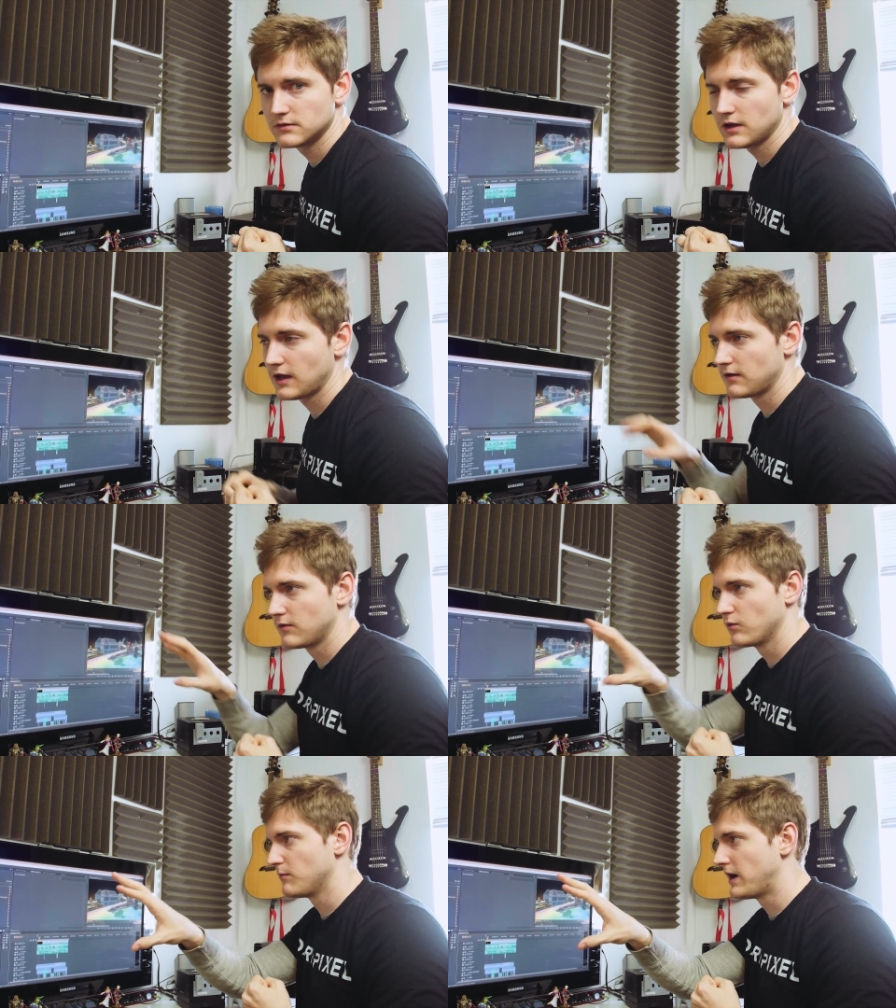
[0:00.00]

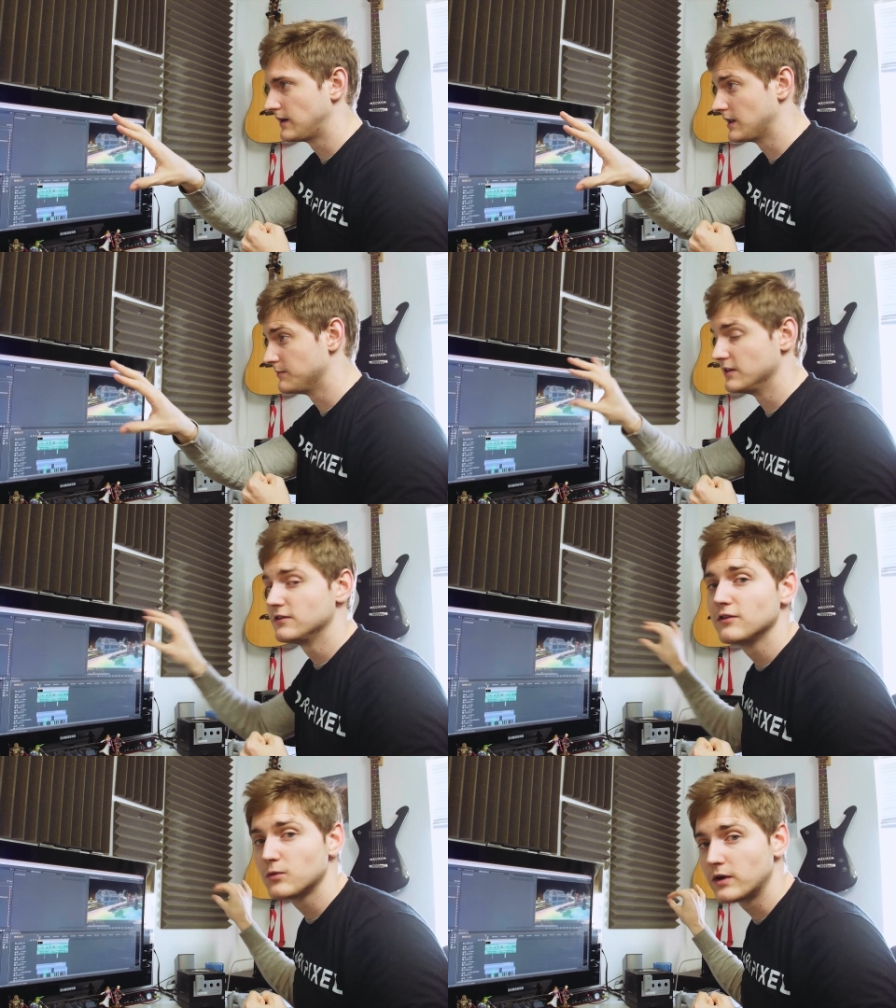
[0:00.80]
and reminding them
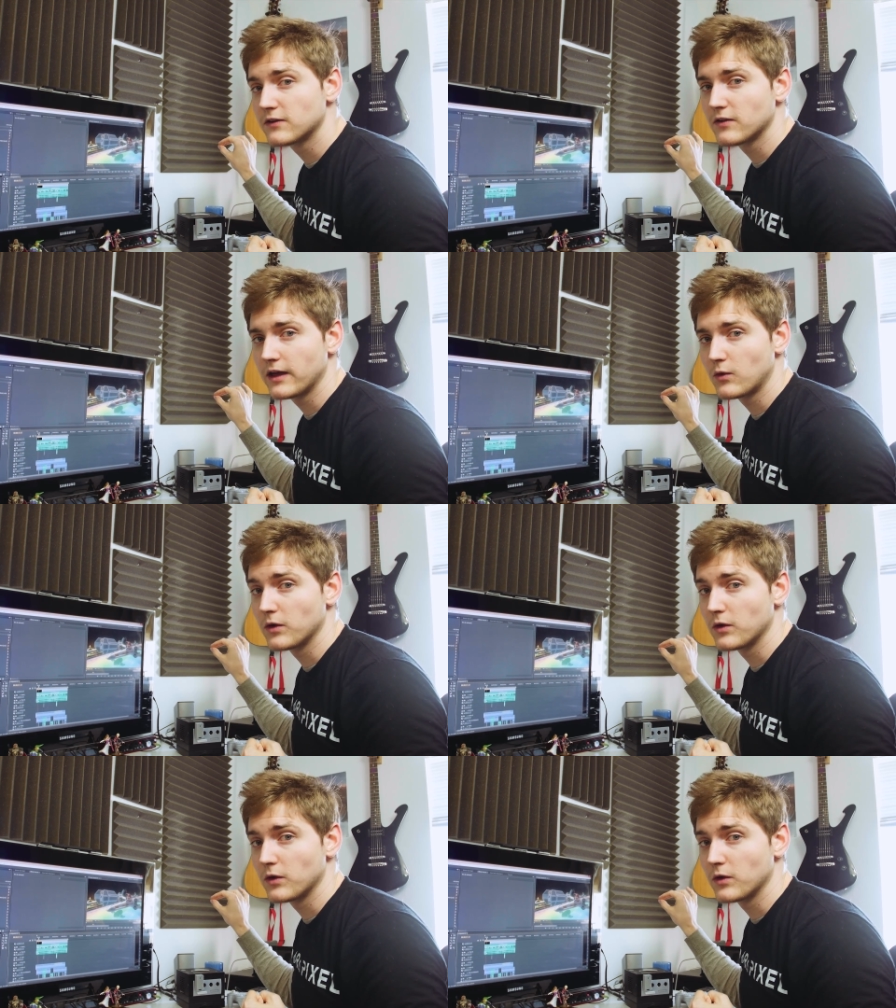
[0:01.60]
this is what it's like